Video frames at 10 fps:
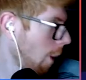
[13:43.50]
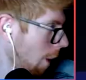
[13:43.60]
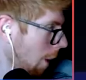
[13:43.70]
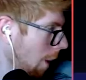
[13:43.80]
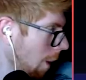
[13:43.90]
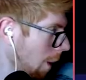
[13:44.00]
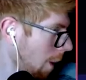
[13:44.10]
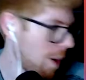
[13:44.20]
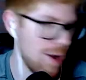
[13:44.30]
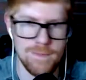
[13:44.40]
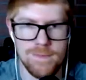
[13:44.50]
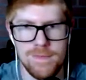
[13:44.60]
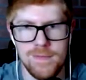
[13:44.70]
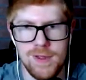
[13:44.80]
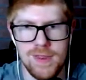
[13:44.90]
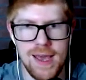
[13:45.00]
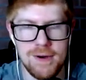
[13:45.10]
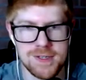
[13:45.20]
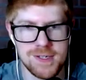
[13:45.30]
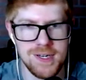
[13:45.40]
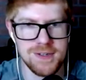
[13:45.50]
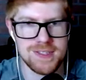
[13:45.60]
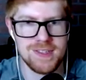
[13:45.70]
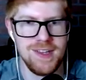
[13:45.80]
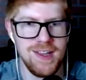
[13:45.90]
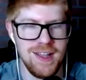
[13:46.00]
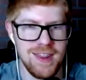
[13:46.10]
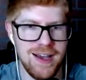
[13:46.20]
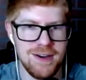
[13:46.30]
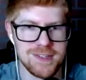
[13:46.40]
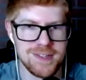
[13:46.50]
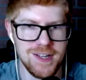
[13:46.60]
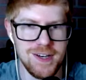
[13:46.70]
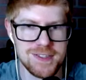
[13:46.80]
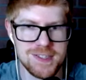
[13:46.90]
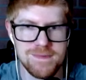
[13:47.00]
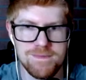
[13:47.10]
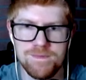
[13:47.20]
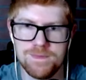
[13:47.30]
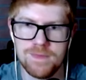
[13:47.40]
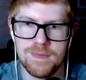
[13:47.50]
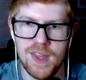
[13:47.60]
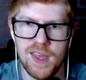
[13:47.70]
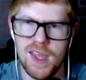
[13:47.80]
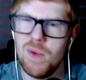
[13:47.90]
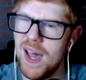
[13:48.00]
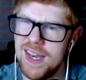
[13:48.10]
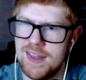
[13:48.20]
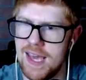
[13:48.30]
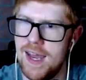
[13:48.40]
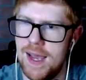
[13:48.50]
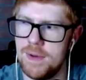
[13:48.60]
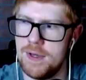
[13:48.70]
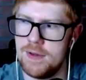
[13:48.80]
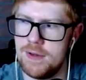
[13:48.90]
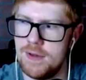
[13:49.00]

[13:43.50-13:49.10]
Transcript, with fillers: Woo. That was close. That was close. And why did that happen?